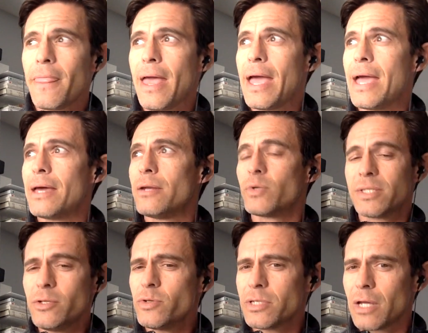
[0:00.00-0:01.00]
And what's
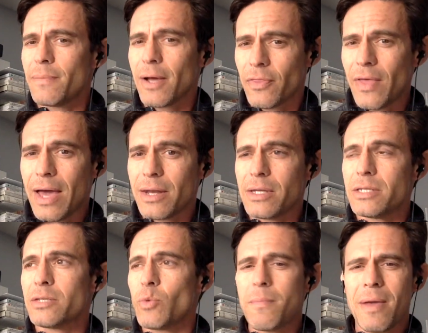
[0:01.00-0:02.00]
interesting about that is
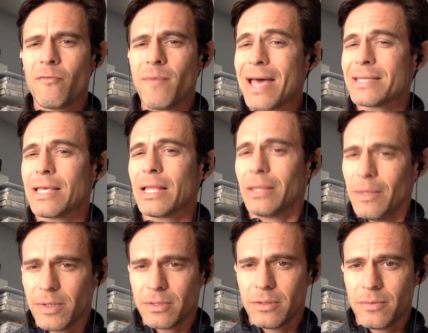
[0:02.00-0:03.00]
that we may have passed that
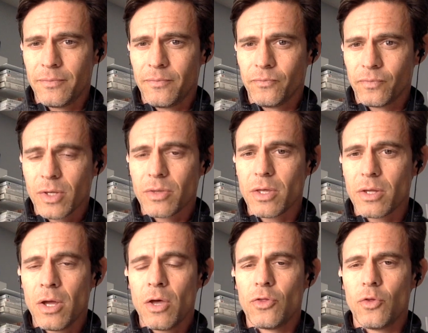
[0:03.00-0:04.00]
limit.
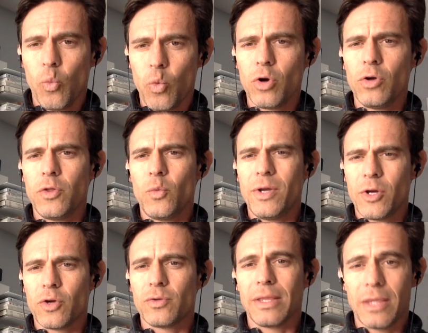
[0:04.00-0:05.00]
That the world that we
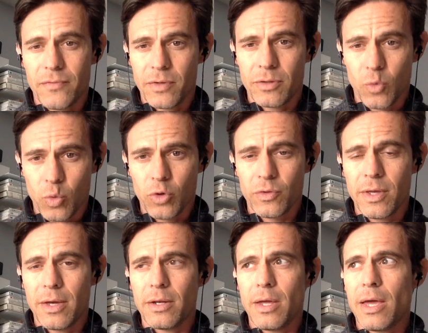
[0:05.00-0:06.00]
currently live in, the world
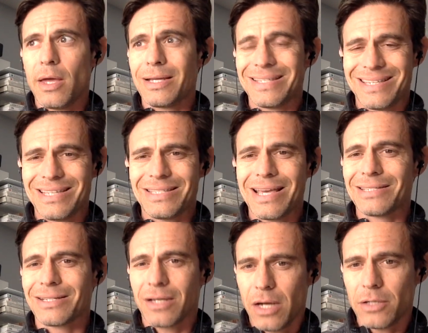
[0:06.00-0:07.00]
that exists as
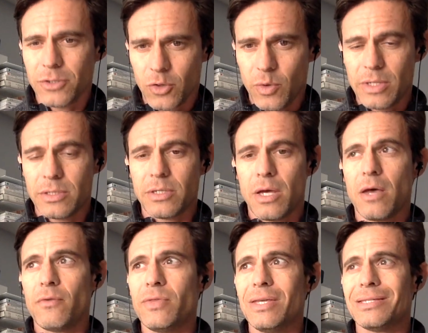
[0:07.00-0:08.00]
a consequence
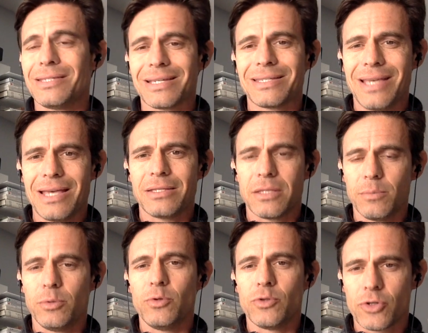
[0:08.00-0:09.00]
of the success of the
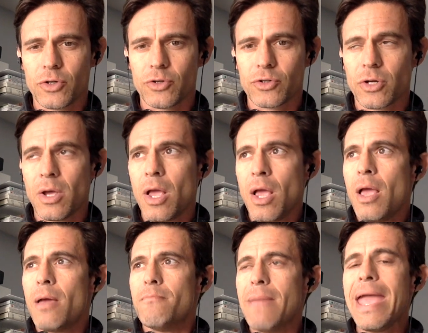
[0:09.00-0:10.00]
Blue Church,
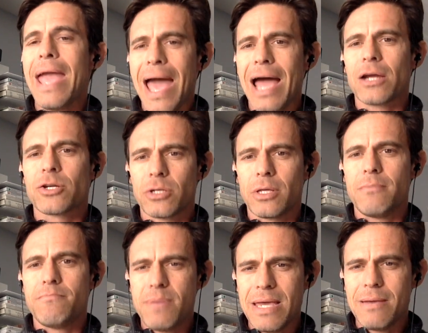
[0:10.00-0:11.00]
may actually
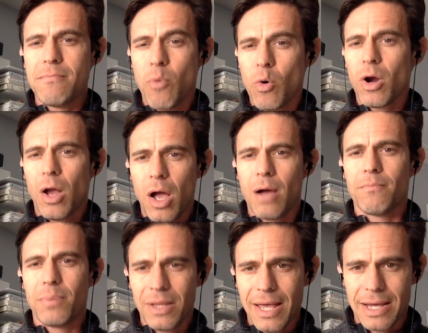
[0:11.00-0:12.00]
be more
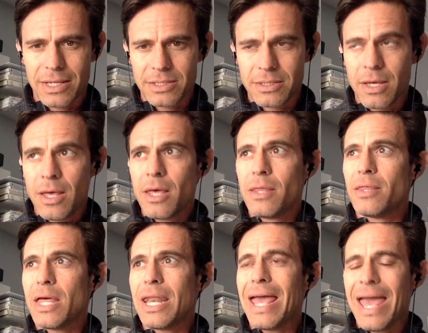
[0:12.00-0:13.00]
complex
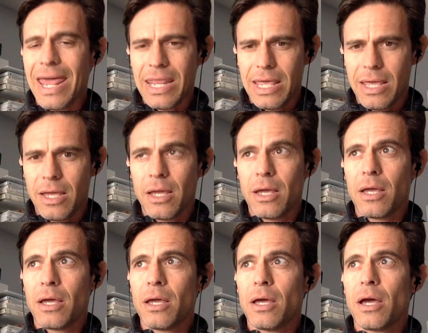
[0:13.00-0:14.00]
than any
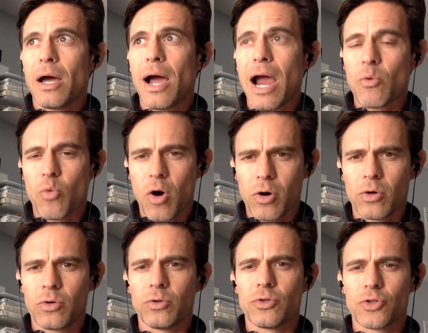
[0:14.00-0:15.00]

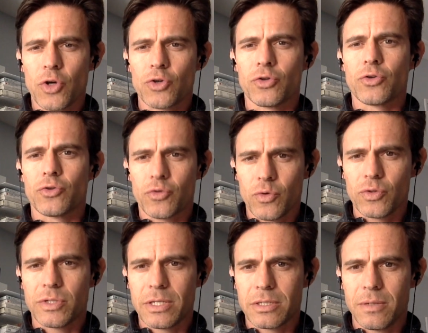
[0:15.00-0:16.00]
hierarchical social control
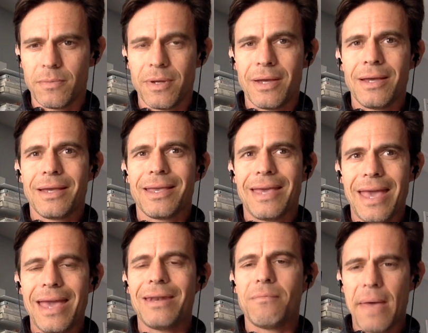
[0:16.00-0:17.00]
system
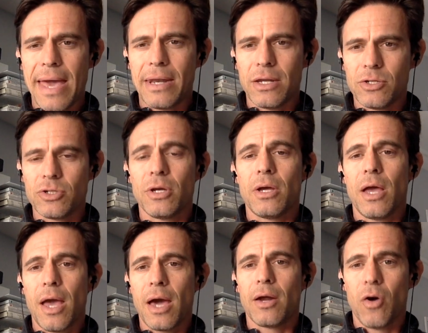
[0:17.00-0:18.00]
can manage
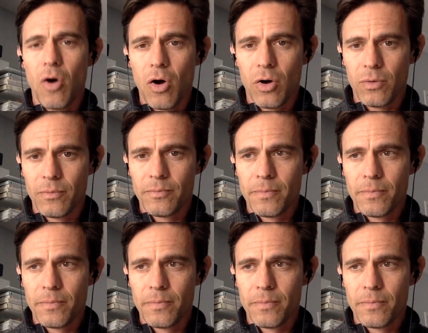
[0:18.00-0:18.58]
at all.